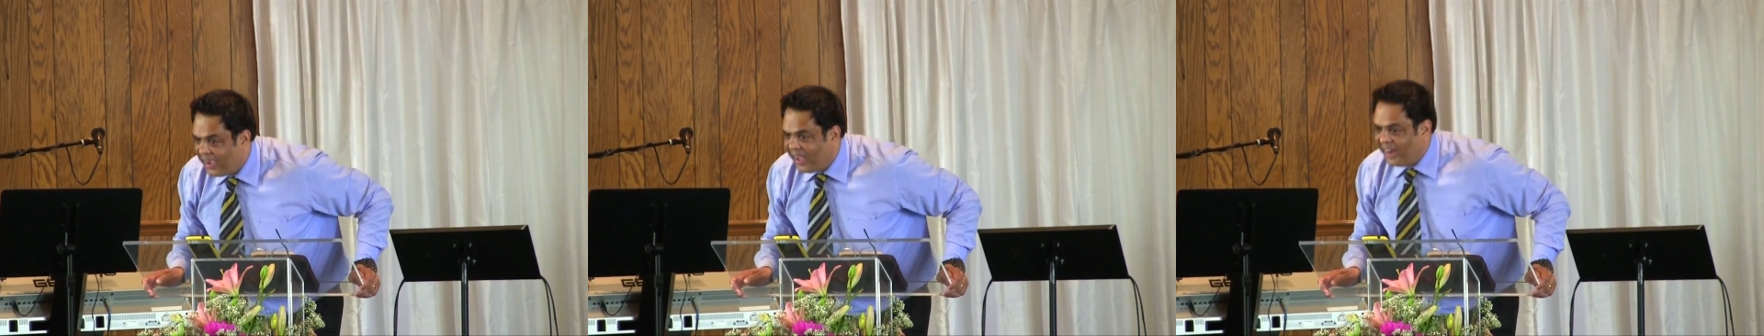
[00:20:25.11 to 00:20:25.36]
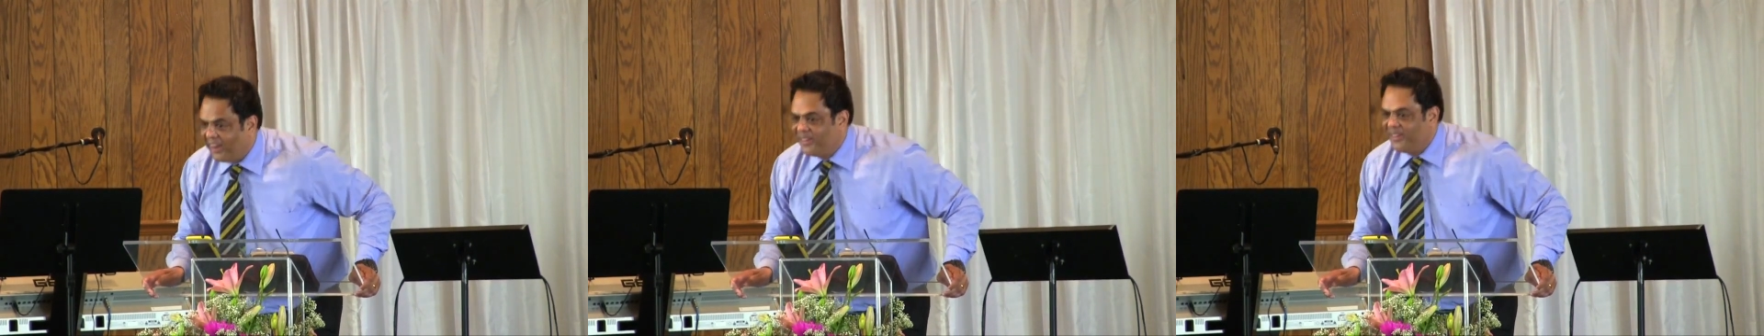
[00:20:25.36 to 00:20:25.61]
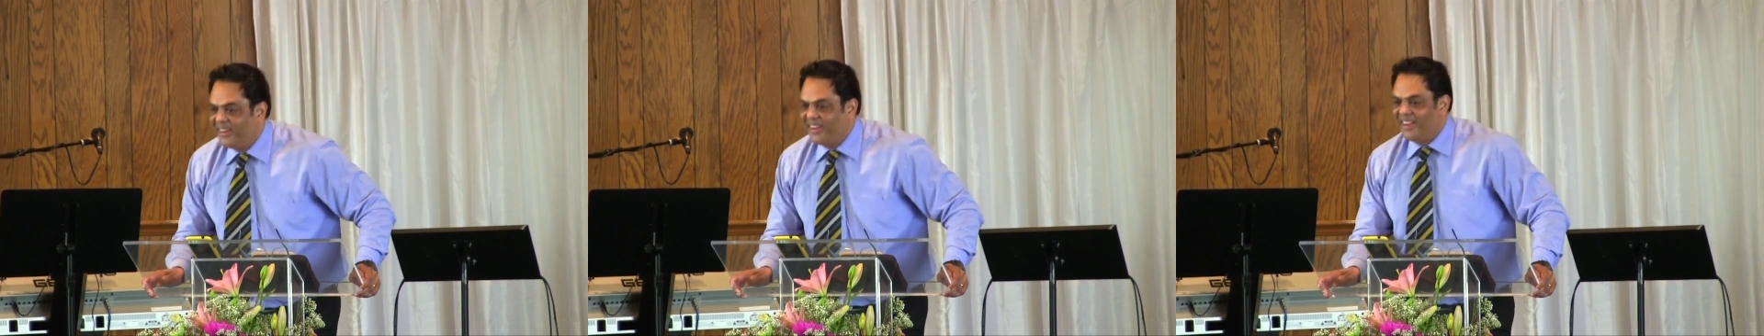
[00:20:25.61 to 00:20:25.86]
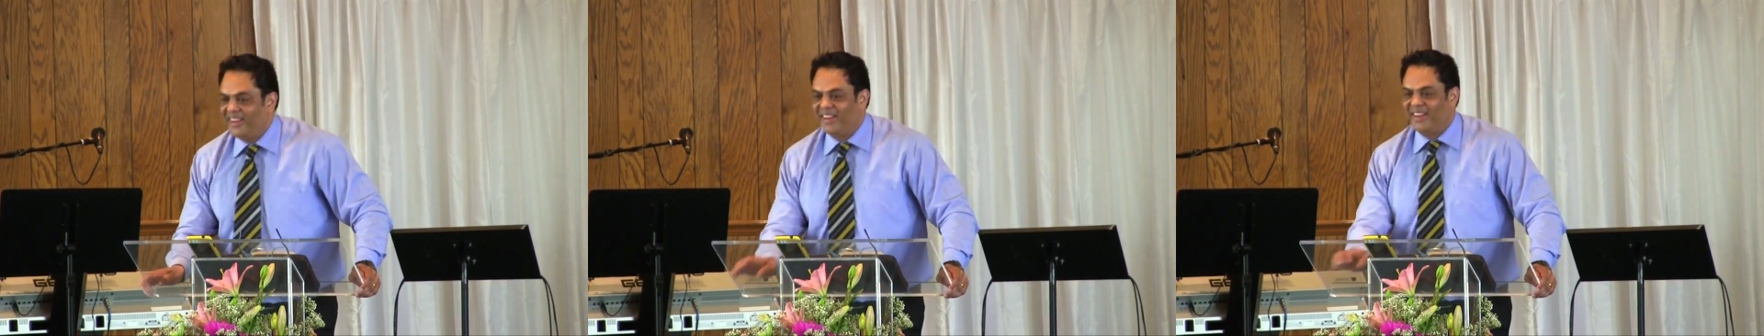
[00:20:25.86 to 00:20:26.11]

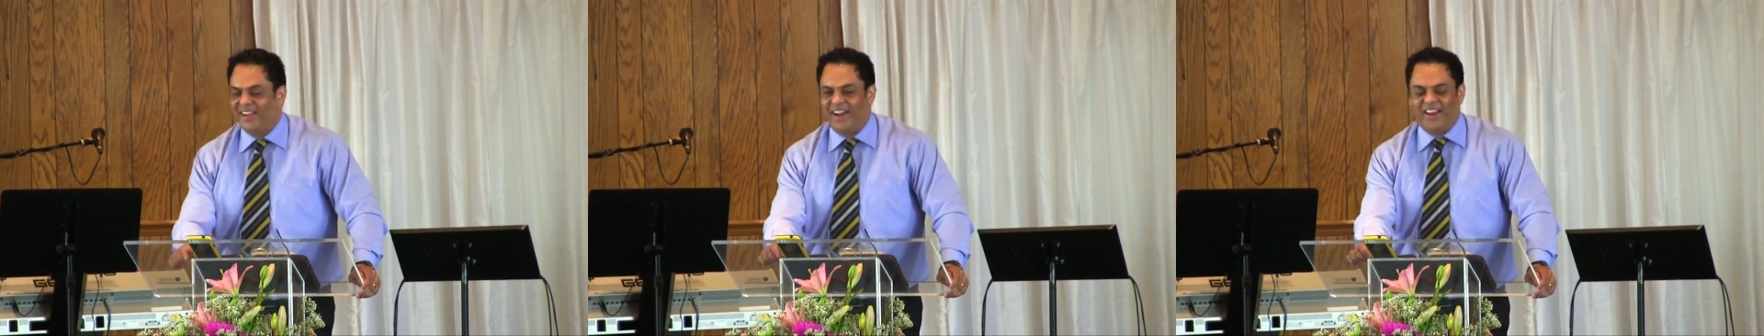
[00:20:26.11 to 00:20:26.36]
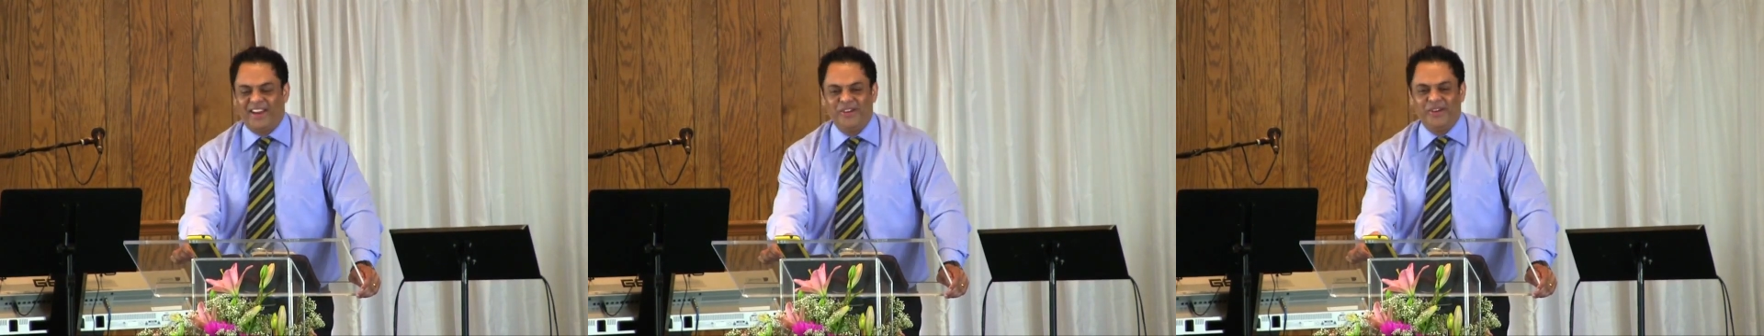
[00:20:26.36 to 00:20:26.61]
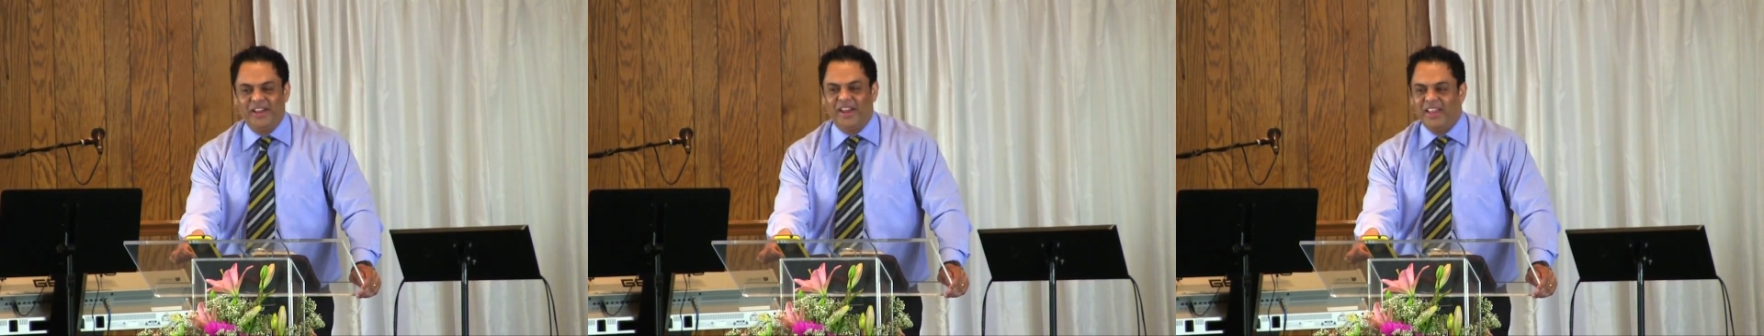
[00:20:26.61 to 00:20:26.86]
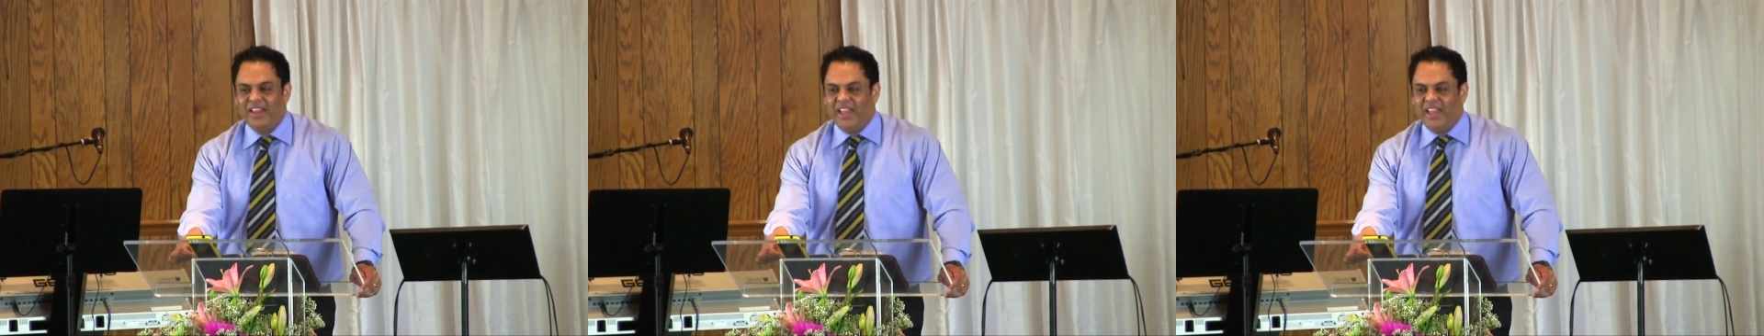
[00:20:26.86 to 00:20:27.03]
Hallelujah. Hallelujah.